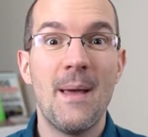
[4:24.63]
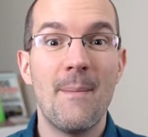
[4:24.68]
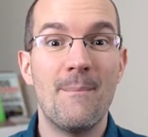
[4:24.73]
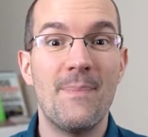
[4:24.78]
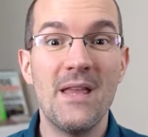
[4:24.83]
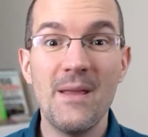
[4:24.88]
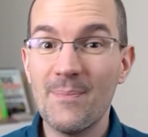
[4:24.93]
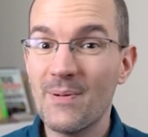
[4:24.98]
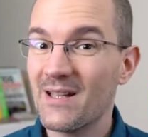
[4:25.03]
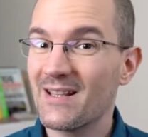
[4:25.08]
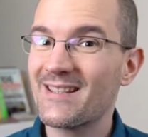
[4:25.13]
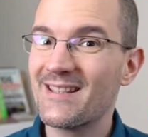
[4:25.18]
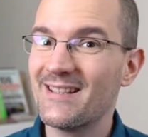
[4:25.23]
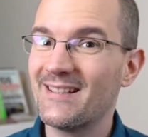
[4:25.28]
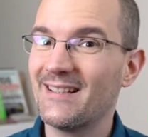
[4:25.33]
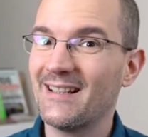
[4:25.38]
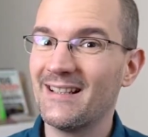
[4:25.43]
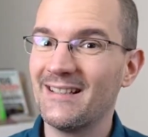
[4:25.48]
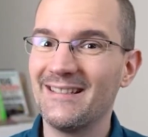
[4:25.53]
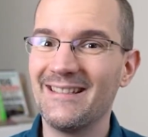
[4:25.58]
Be
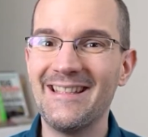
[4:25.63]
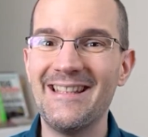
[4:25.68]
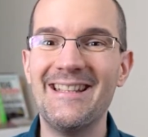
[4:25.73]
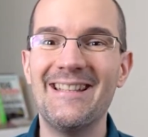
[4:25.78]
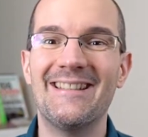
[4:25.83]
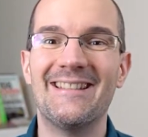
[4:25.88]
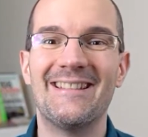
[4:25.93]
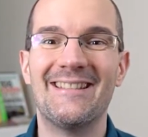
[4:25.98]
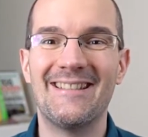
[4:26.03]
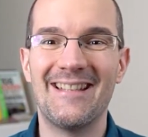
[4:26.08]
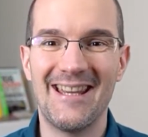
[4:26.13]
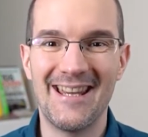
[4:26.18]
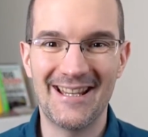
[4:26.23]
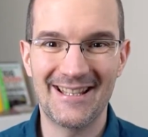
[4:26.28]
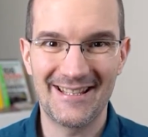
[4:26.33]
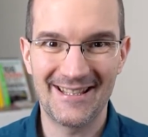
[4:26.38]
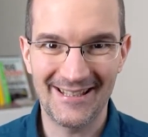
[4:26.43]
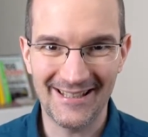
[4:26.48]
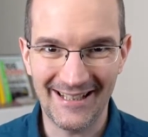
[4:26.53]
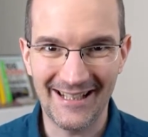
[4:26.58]
persistent. It
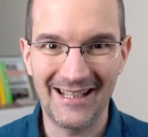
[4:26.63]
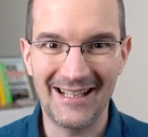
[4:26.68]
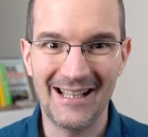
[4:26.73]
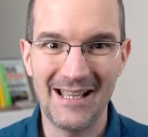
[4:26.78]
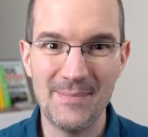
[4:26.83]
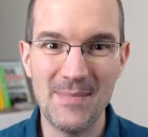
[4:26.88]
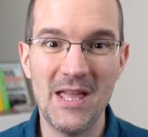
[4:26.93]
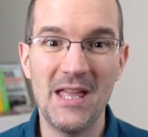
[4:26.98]
takes time